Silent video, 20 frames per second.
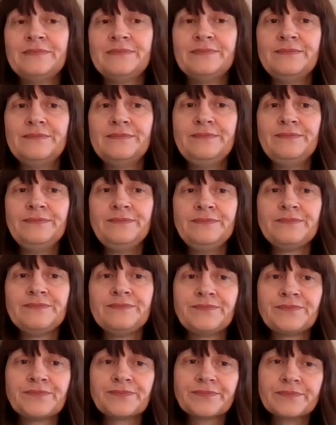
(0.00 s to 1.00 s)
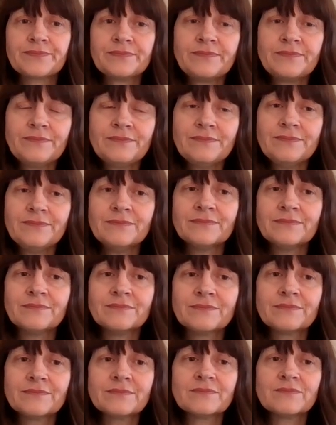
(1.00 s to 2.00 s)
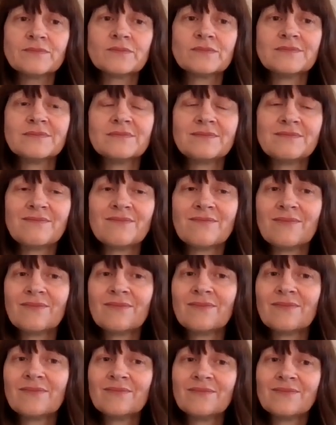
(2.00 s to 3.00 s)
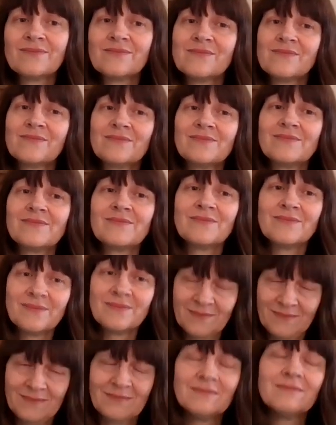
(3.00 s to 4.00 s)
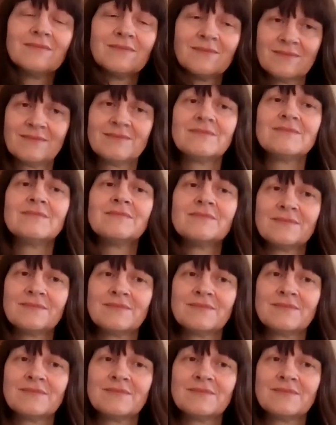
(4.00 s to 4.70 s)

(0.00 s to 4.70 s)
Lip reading: (silent)